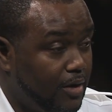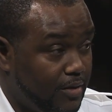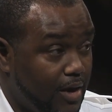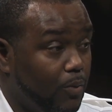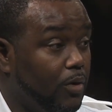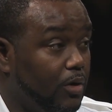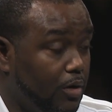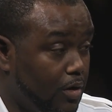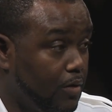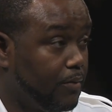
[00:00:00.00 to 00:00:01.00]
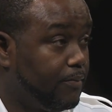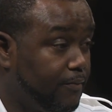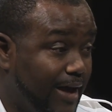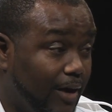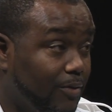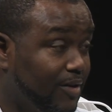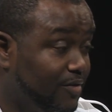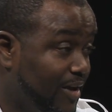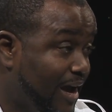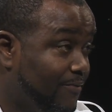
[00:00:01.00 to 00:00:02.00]
that will alert faculty,
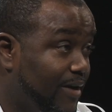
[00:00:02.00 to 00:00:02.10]
staff,